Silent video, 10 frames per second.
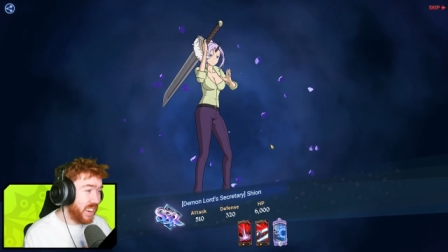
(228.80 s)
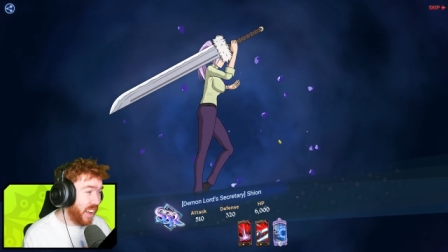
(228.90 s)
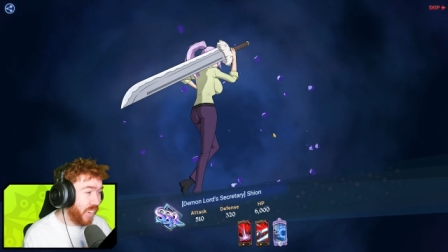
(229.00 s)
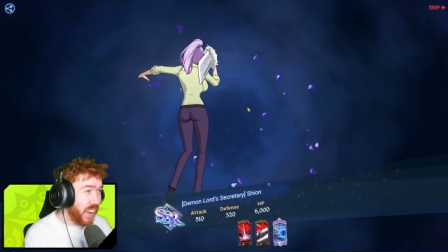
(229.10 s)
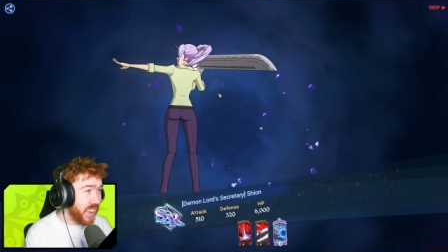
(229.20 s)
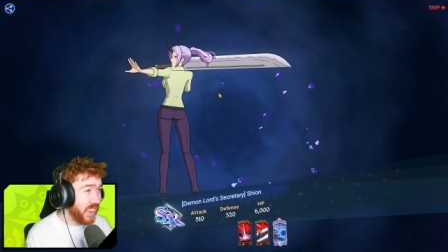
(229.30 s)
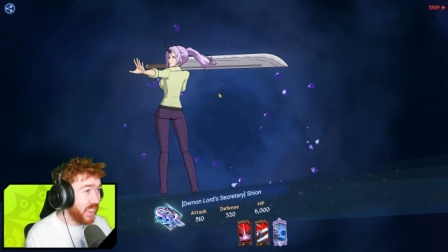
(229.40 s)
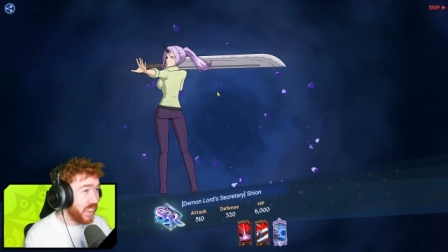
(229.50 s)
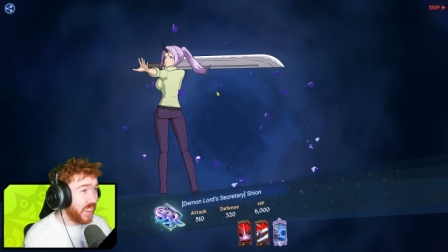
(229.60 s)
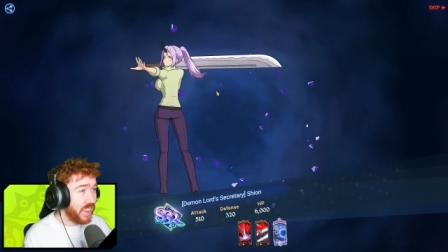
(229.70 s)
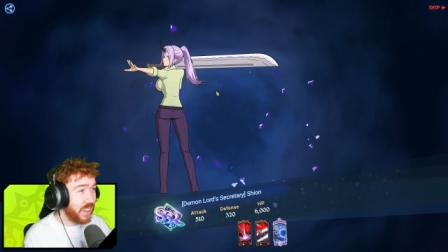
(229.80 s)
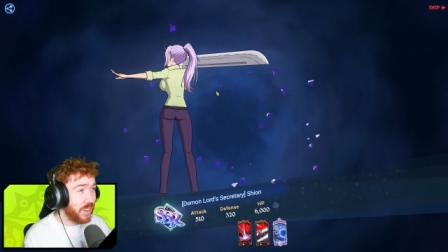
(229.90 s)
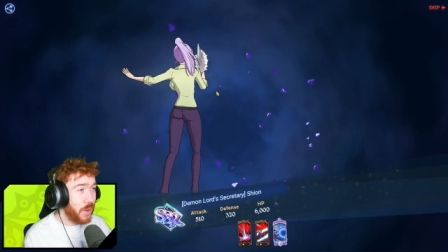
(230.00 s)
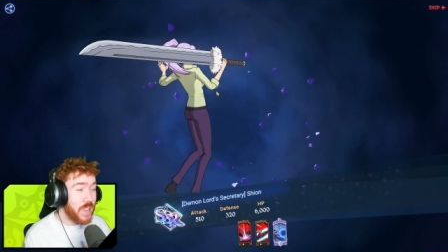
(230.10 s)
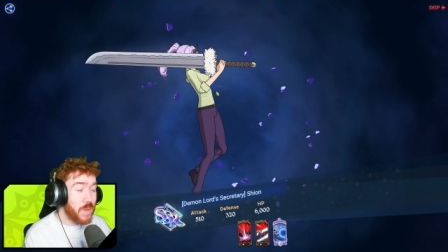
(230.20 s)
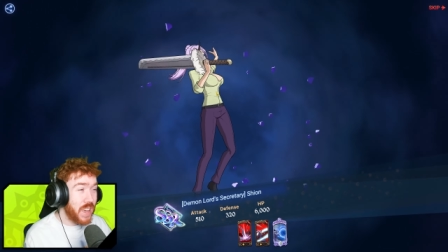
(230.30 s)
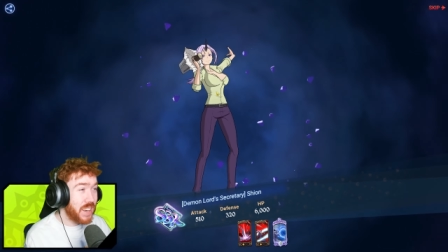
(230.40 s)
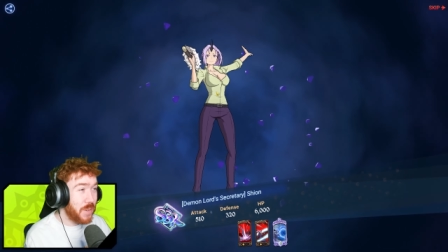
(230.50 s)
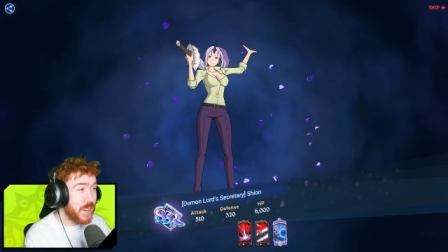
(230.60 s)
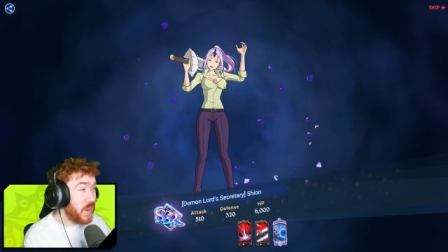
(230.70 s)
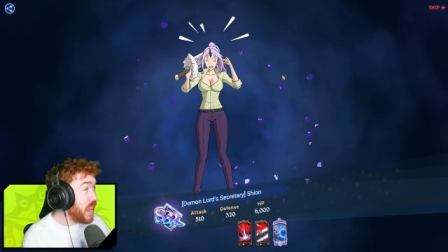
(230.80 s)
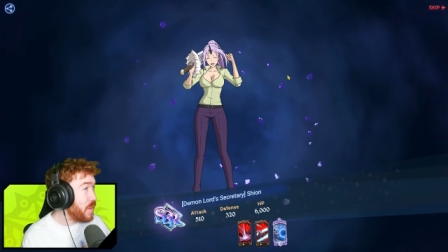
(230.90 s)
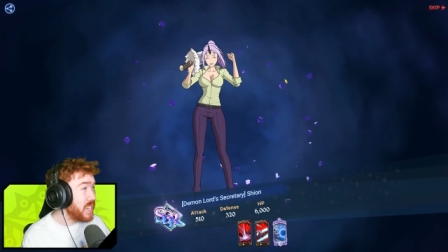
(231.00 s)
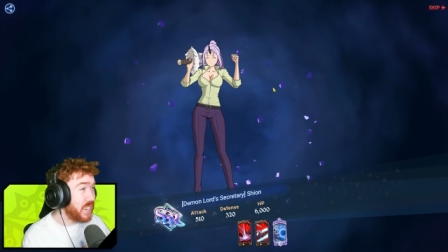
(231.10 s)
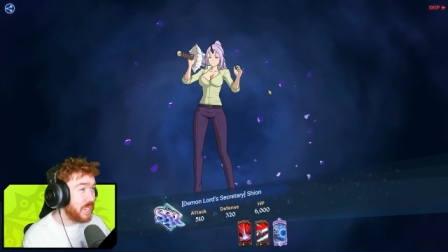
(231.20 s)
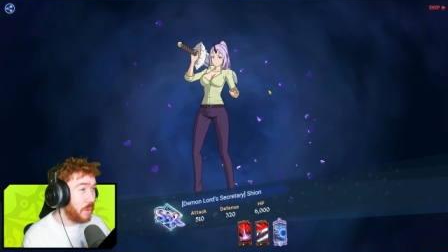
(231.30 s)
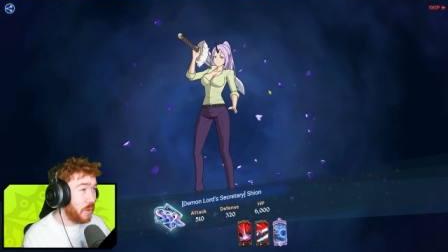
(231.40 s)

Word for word: no way. Where's my where's my animations,